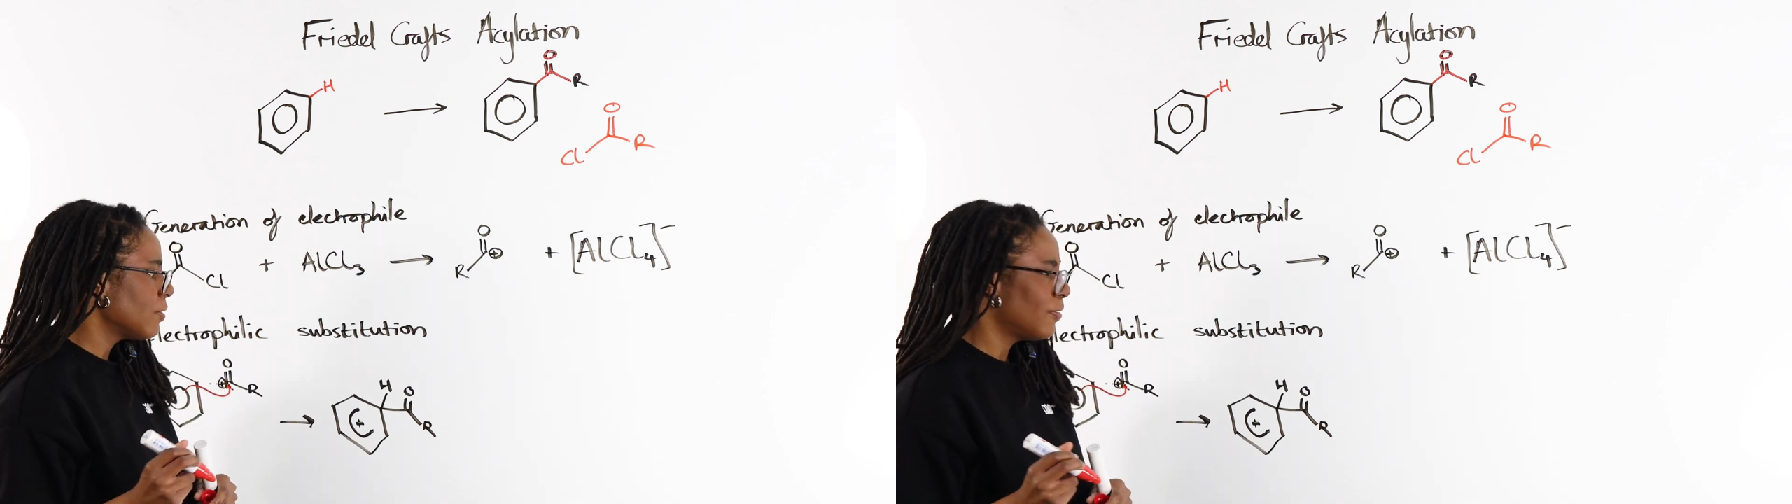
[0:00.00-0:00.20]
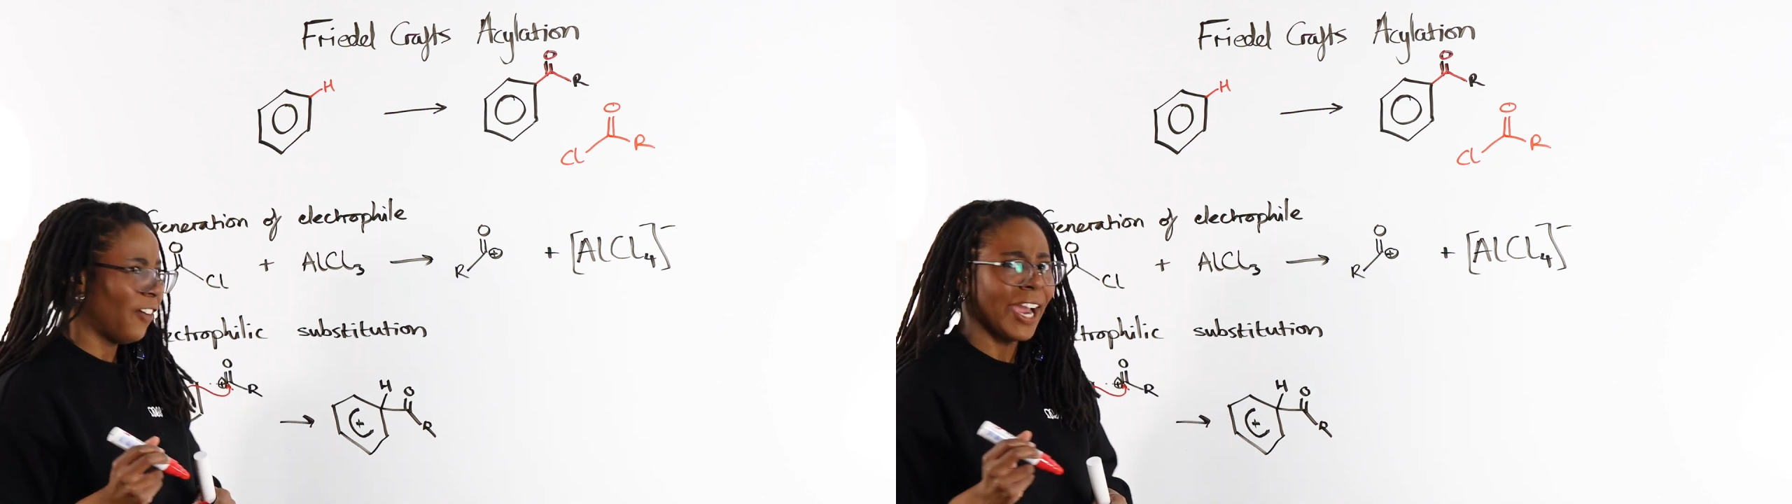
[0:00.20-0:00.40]

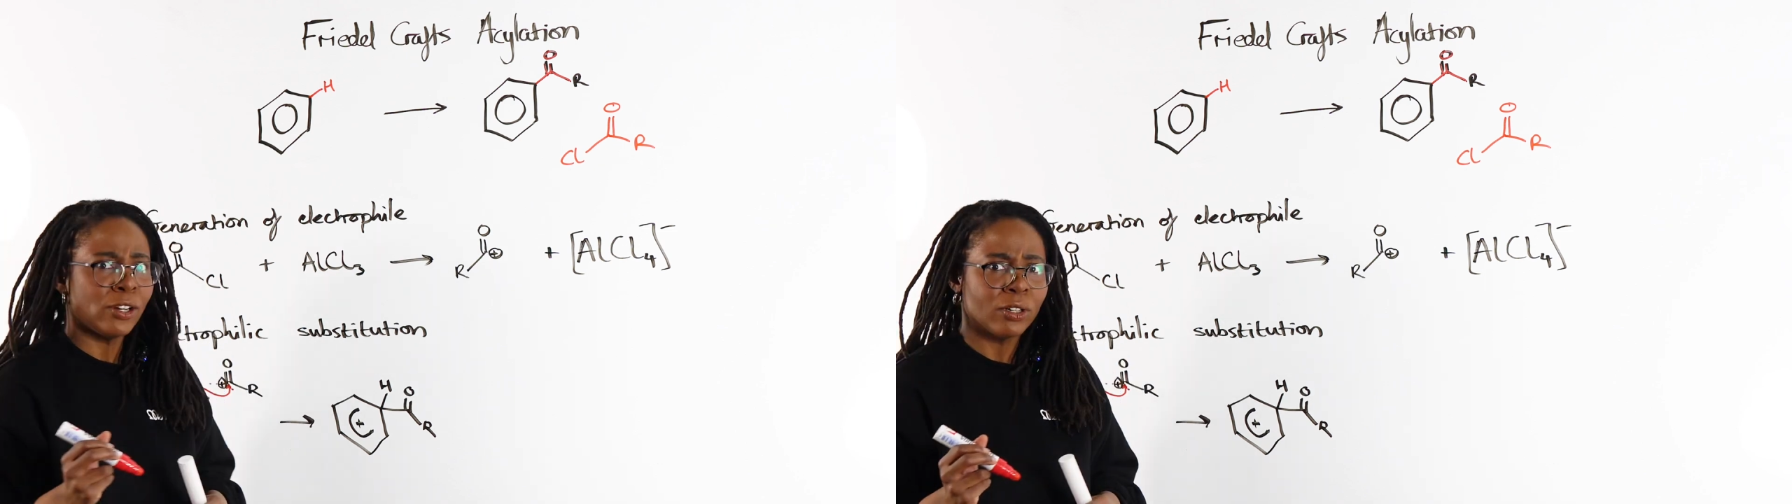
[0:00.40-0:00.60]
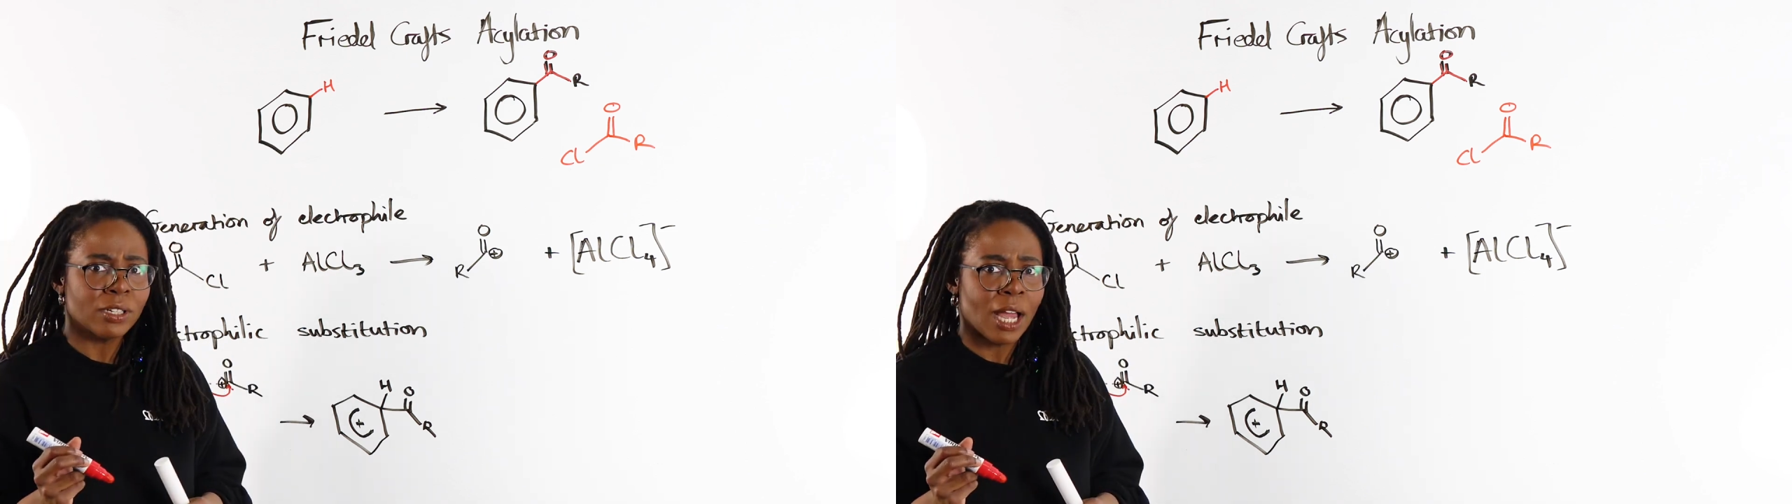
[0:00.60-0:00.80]

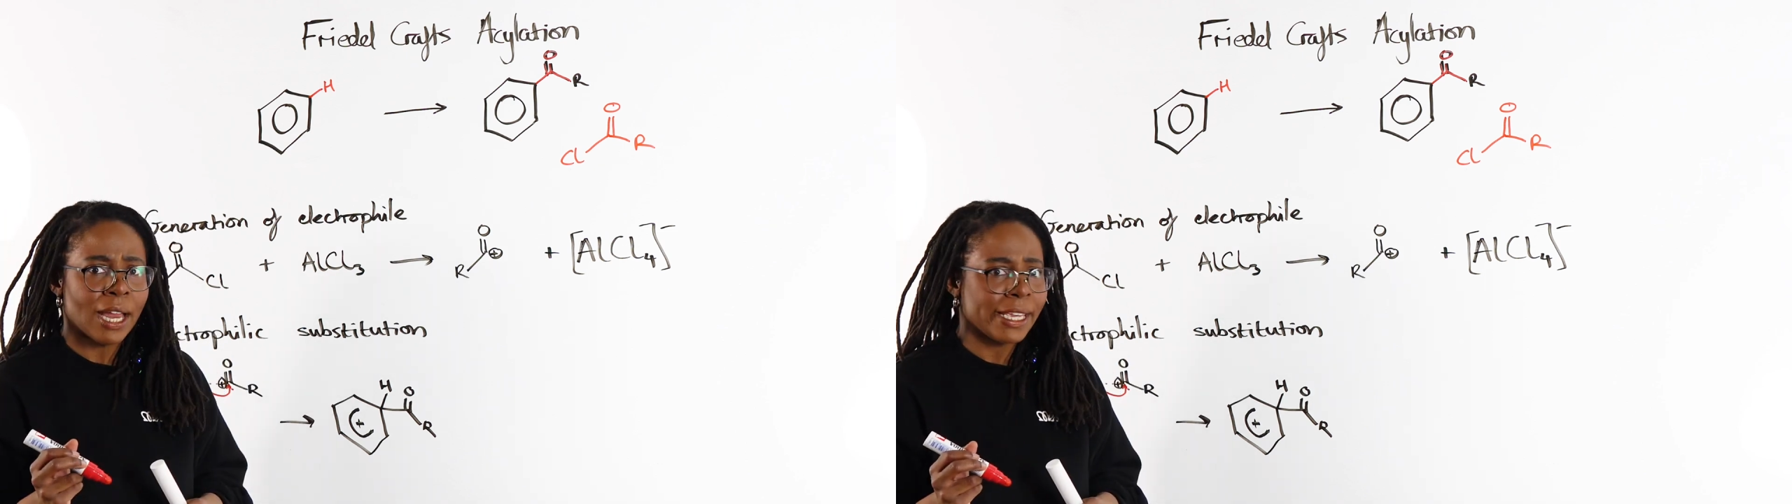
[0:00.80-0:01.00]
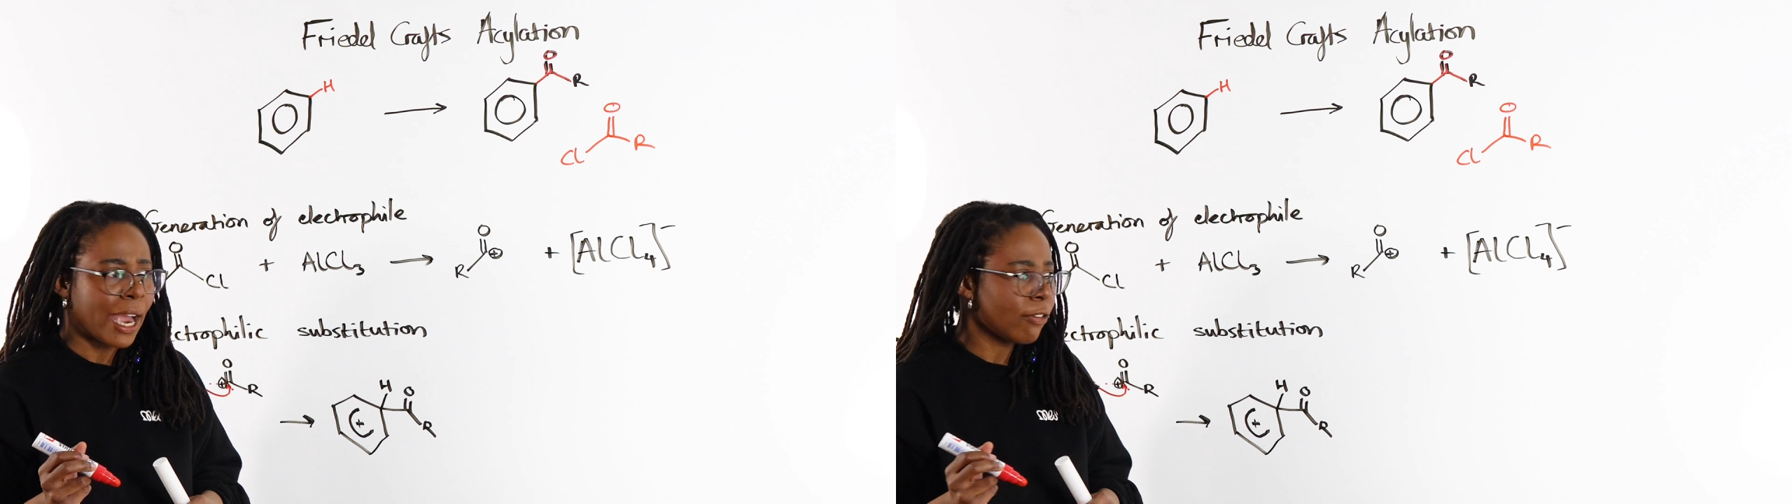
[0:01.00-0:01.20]
final
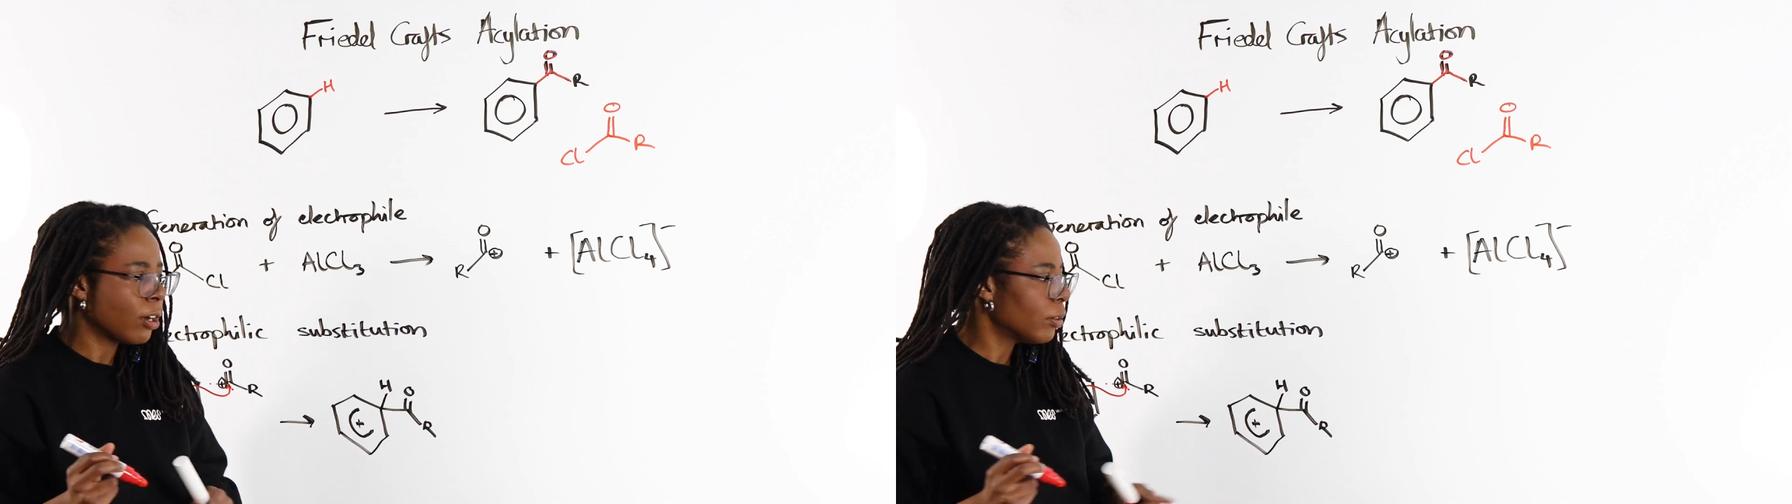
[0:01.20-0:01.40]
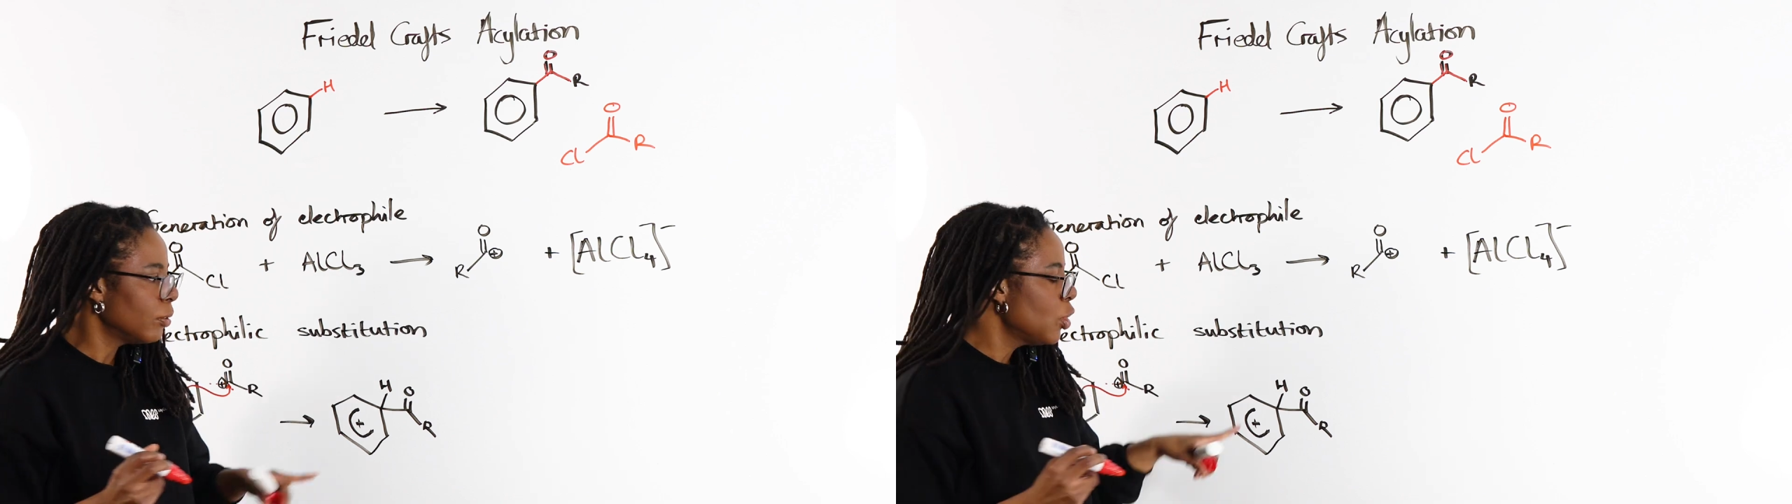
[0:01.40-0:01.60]
curly
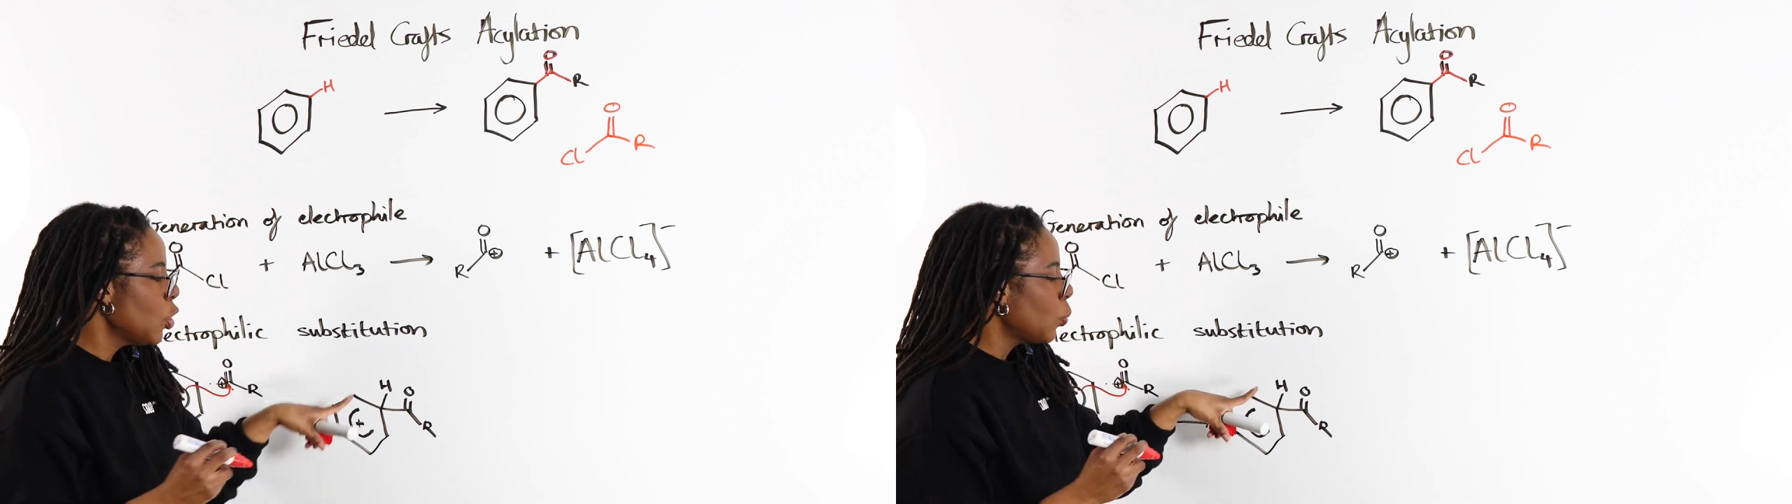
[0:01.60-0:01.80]
arrow,